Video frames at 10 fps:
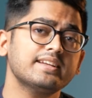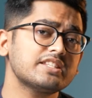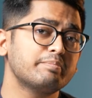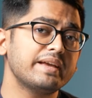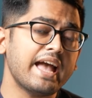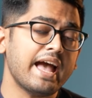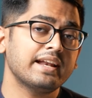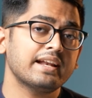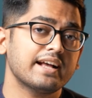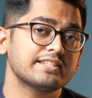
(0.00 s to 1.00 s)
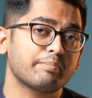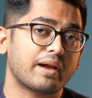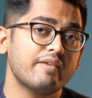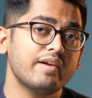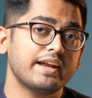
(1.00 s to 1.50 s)
This began as a
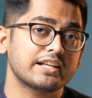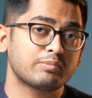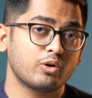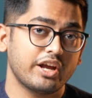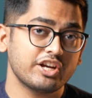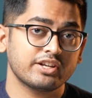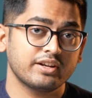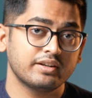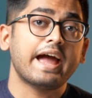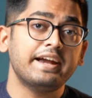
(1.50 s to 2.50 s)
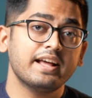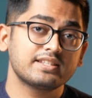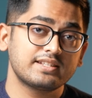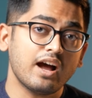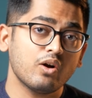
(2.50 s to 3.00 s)
private exploration and
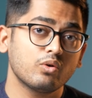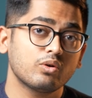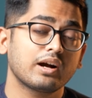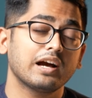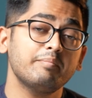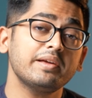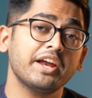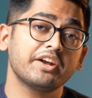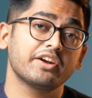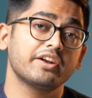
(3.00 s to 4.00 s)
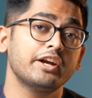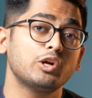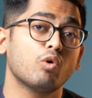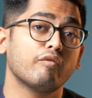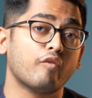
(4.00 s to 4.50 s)
has now culminated
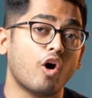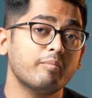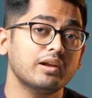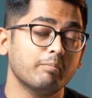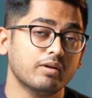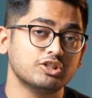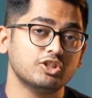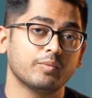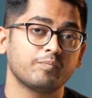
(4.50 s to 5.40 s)
into a formal merger